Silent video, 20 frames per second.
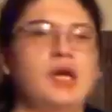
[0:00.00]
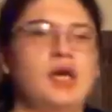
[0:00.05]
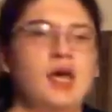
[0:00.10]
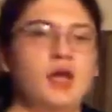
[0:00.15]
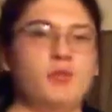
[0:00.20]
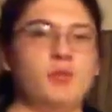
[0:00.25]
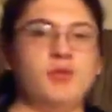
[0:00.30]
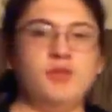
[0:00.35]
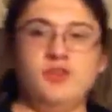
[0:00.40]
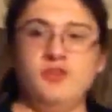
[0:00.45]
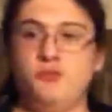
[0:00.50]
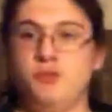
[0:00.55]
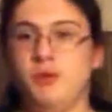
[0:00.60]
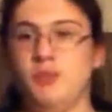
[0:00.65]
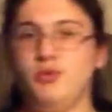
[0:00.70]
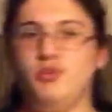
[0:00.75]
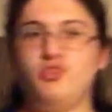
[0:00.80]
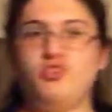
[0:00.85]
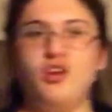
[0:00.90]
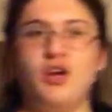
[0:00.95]
and when these
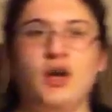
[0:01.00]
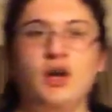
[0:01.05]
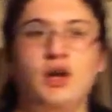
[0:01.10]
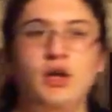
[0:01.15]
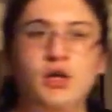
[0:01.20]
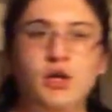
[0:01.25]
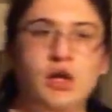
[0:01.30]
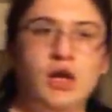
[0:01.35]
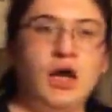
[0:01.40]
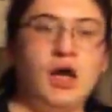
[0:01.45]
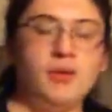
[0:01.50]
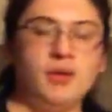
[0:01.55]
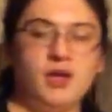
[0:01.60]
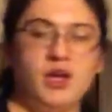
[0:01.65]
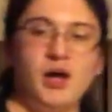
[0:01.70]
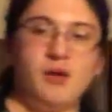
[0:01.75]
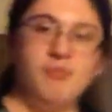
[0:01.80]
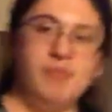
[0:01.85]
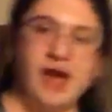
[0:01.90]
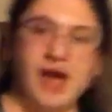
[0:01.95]
people cheer, I'm going to
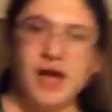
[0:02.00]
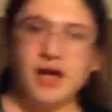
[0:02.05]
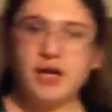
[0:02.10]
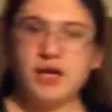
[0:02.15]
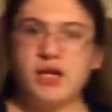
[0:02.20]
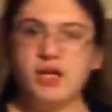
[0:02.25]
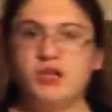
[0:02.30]
come back,